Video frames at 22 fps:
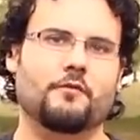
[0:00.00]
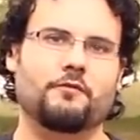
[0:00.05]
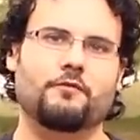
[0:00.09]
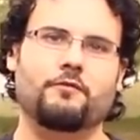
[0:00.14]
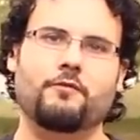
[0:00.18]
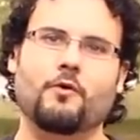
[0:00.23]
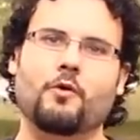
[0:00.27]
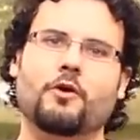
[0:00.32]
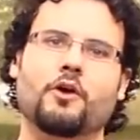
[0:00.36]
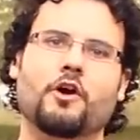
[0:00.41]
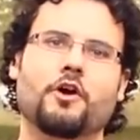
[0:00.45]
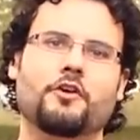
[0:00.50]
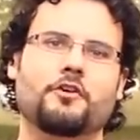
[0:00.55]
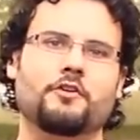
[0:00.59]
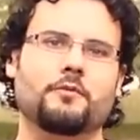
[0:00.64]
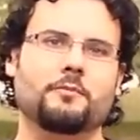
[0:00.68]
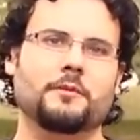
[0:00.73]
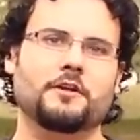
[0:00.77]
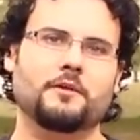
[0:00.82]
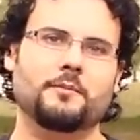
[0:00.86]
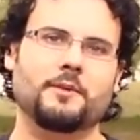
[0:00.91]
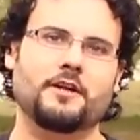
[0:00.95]
400
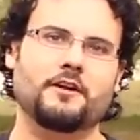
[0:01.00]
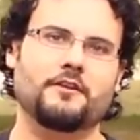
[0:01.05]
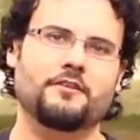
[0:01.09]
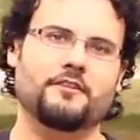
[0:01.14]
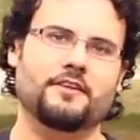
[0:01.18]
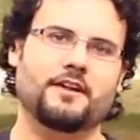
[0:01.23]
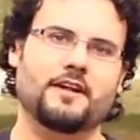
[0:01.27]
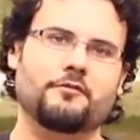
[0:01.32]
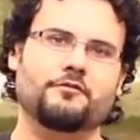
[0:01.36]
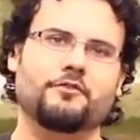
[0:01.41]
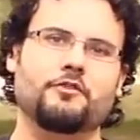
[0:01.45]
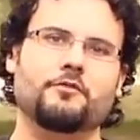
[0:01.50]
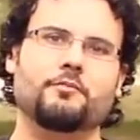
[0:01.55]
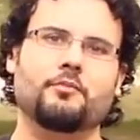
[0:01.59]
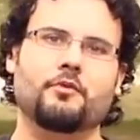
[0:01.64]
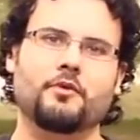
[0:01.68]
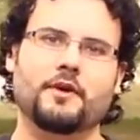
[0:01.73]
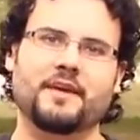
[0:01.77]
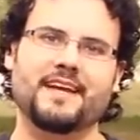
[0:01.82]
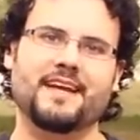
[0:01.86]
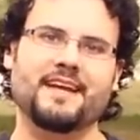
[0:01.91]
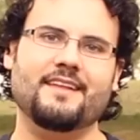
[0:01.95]
millimeters at
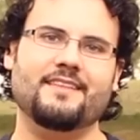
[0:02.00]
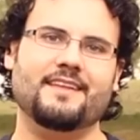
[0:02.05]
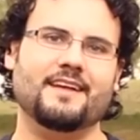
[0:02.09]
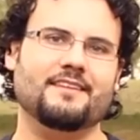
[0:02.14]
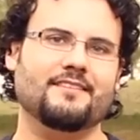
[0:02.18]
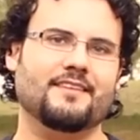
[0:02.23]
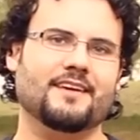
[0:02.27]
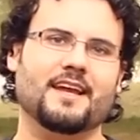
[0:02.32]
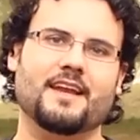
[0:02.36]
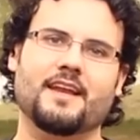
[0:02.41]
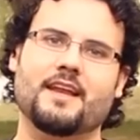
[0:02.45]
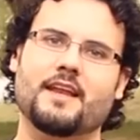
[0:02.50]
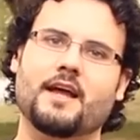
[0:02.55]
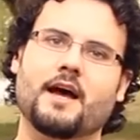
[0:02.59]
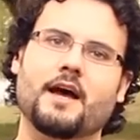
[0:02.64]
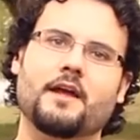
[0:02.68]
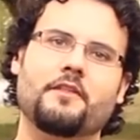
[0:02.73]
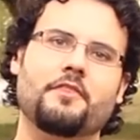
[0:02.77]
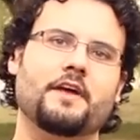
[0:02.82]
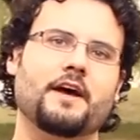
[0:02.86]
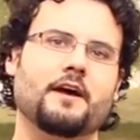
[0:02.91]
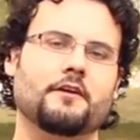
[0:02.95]
f2.8, that's like a
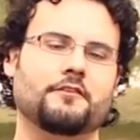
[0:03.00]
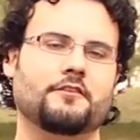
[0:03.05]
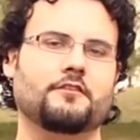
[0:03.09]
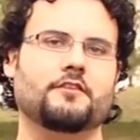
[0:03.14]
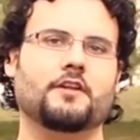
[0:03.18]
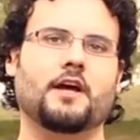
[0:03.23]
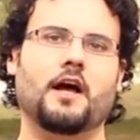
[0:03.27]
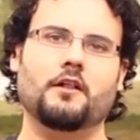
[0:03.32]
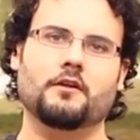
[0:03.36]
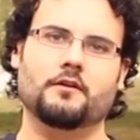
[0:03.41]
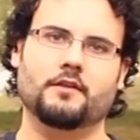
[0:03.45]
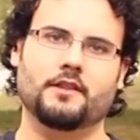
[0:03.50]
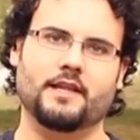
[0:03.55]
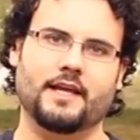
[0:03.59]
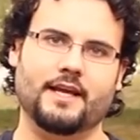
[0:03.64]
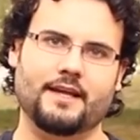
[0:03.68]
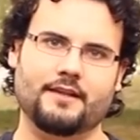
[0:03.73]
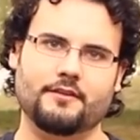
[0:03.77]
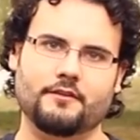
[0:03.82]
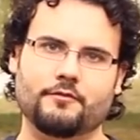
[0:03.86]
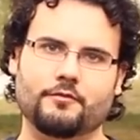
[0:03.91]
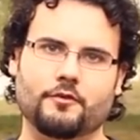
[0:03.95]
$9,000
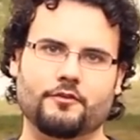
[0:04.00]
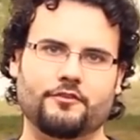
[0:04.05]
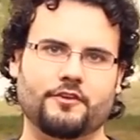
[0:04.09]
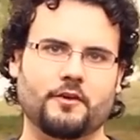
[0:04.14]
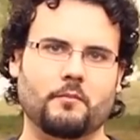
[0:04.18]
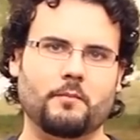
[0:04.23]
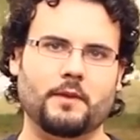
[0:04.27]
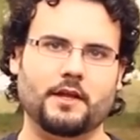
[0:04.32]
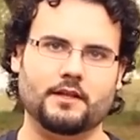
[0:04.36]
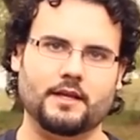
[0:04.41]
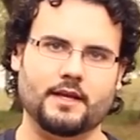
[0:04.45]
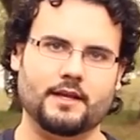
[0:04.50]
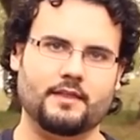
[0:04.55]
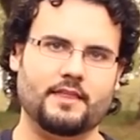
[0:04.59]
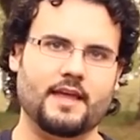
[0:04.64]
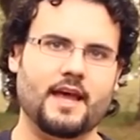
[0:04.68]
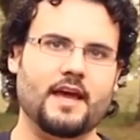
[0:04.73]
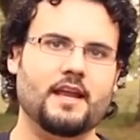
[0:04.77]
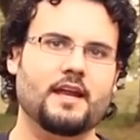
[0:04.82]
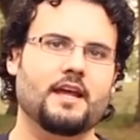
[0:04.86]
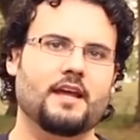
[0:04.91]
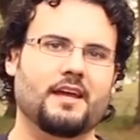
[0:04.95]
lens for something like
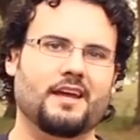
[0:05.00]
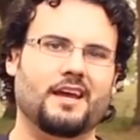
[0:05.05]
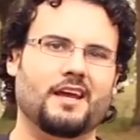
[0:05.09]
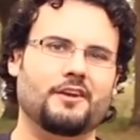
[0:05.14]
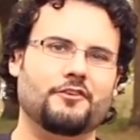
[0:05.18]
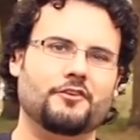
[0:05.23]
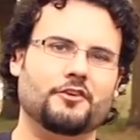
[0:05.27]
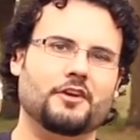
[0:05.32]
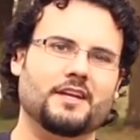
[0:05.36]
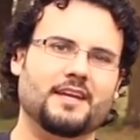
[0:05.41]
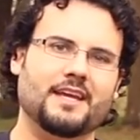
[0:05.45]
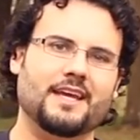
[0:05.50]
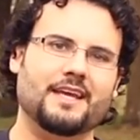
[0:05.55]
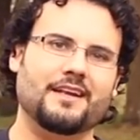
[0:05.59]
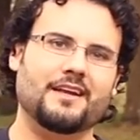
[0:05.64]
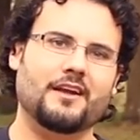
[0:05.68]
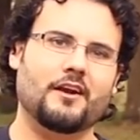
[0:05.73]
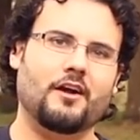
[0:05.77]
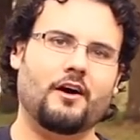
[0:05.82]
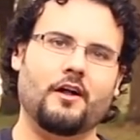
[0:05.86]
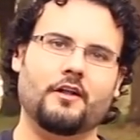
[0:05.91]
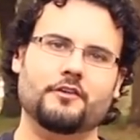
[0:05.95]
that. And you're gonna get
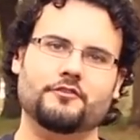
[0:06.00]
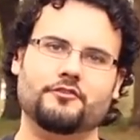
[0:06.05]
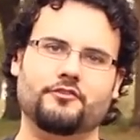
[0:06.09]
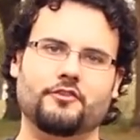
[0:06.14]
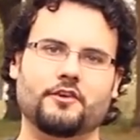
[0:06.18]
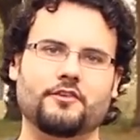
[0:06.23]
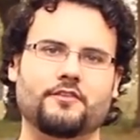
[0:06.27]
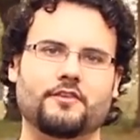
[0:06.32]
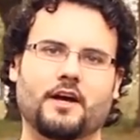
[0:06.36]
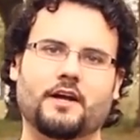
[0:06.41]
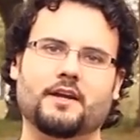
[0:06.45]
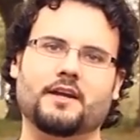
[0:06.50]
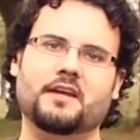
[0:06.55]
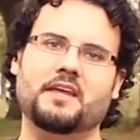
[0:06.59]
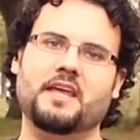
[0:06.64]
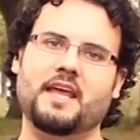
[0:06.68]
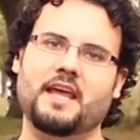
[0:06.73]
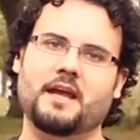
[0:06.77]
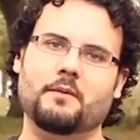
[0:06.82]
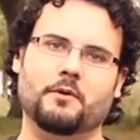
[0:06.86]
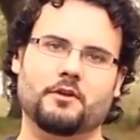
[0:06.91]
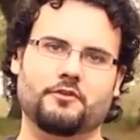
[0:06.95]
it all just on a
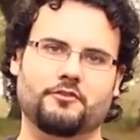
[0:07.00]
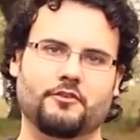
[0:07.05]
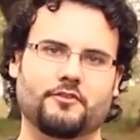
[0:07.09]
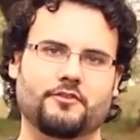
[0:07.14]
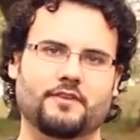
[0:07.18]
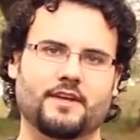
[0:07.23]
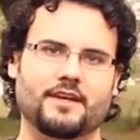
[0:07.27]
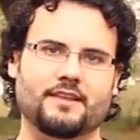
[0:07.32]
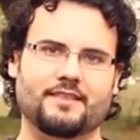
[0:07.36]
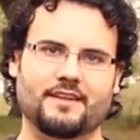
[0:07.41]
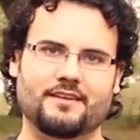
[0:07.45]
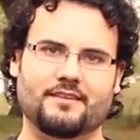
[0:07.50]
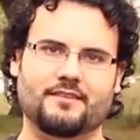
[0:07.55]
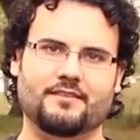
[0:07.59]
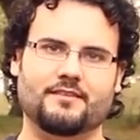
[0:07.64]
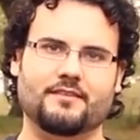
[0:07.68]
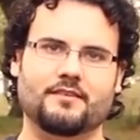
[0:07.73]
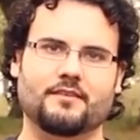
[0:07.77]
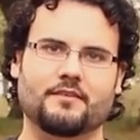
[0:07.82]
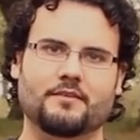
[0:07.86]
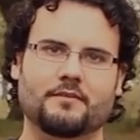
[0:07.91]
camera, just like this.